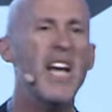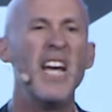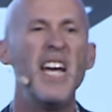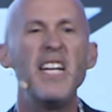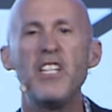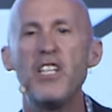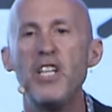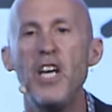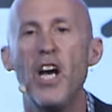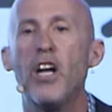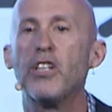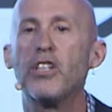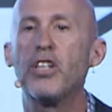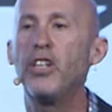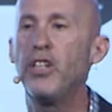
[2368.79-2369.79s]
It's the
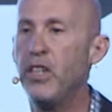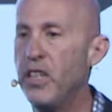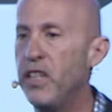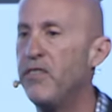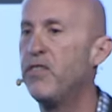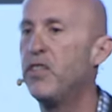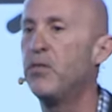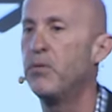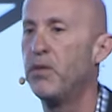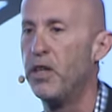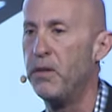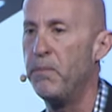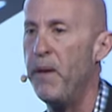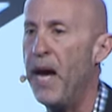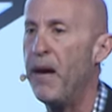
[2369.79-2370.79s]
alternative to
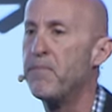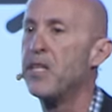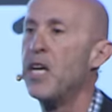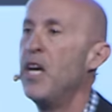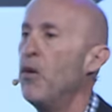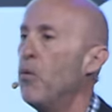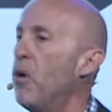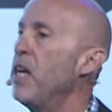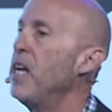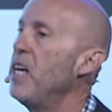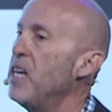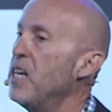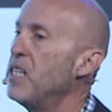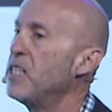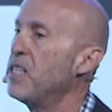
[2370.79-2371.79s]
roadmaps. What it
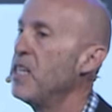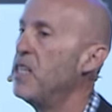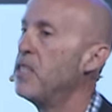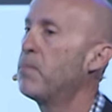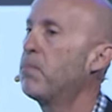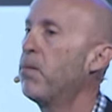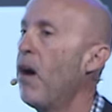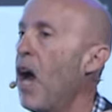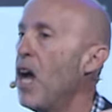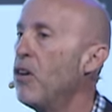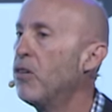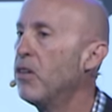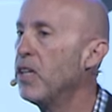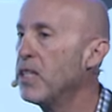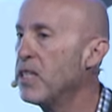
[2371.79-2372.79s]
is
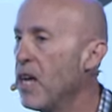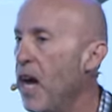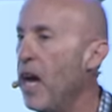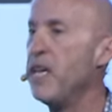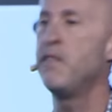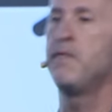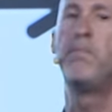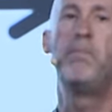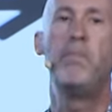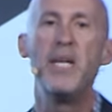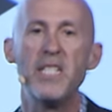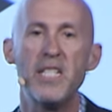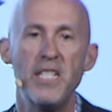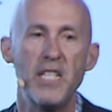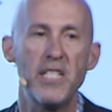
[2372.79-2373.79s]
prioritize
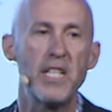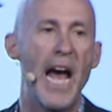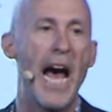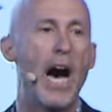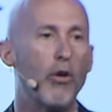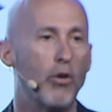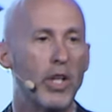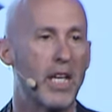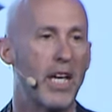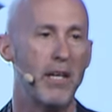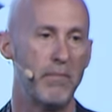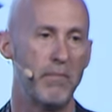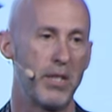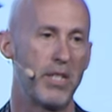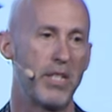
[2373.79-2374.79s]
business
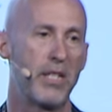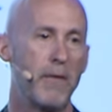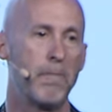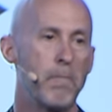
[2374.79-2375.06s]
outcomes.